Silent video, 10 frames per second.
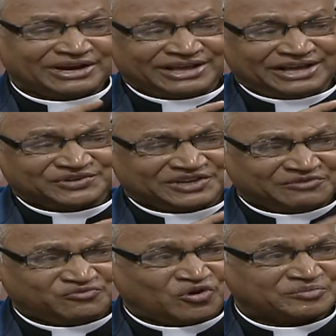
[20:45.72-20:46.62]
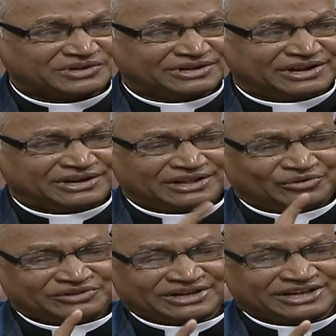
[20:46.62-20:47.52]
when he is informed
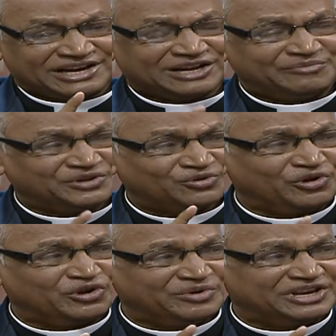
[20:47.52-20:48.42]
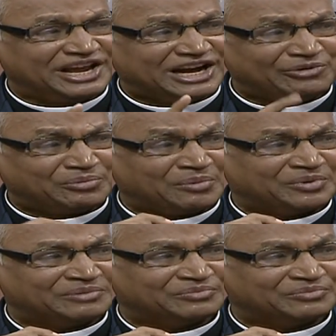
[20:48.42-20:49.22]
that the kingdom is going to be taken away from